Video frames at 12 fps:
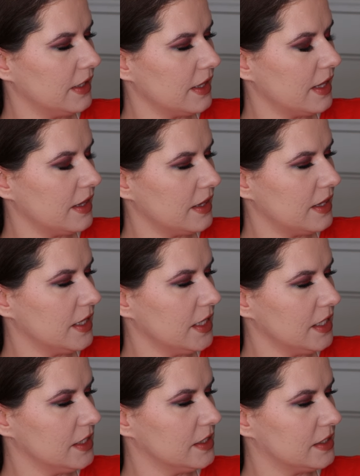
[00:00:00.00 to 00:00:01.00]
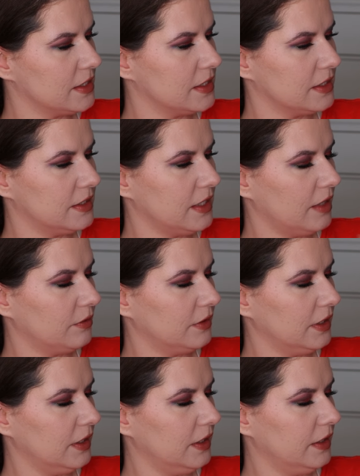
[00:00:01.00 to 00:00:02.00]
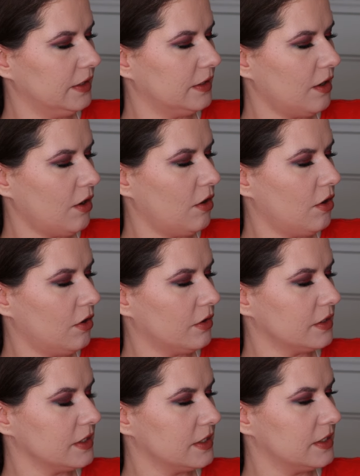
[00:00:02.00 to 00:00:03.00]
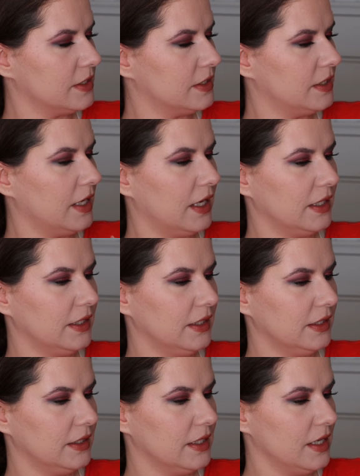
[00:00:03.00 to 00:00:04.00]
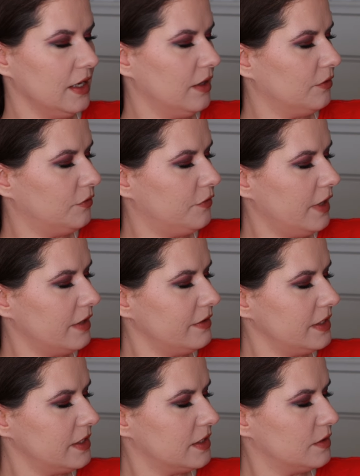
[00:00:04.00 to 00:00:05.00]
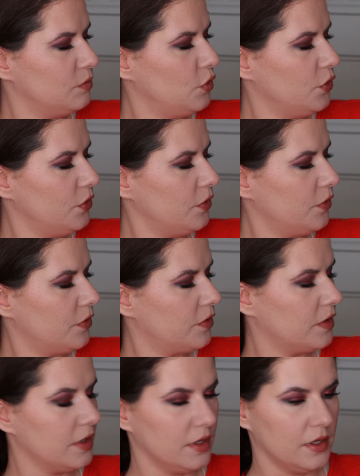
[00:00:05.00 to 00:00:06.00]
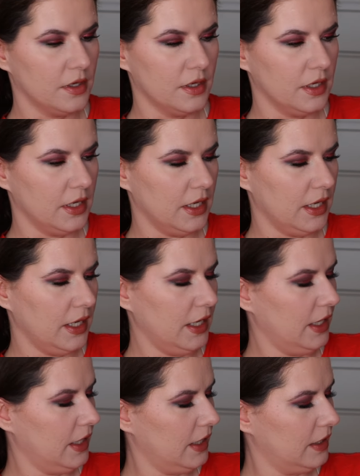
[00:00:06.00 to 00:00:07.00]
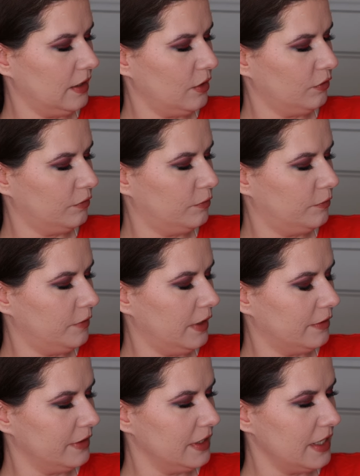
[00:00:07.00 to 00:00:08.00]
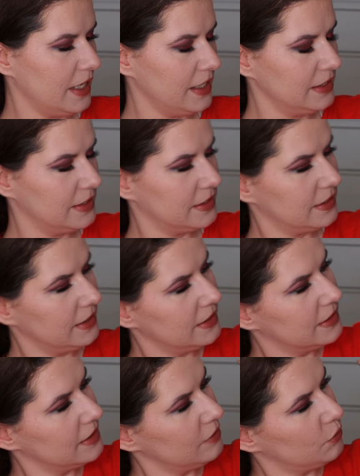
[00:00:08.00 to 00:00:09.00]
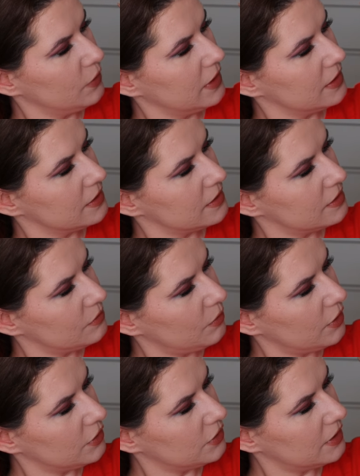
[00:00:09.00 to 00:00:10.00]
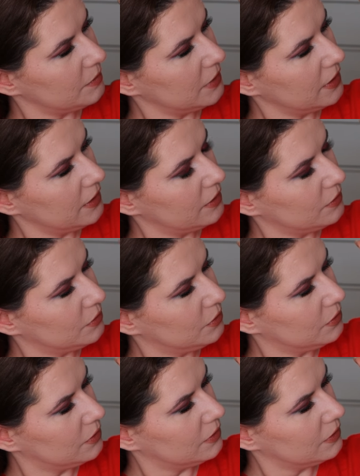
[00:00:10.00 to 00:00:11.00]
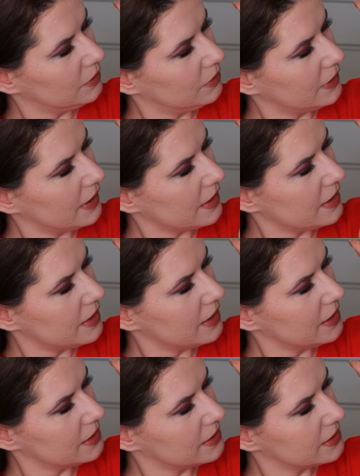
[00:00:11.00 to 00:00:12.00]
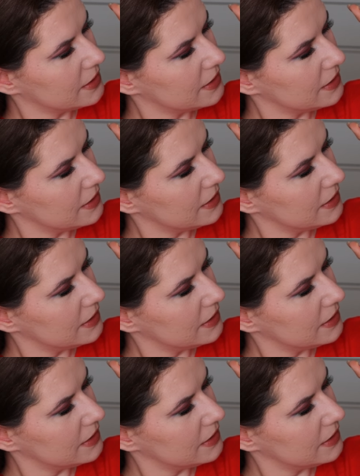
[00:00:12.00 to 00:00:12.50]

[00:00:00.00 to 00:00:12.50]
and these down here are stunning, very smooth and very nice. Let's see if we can swatch them here. Oh, look at this.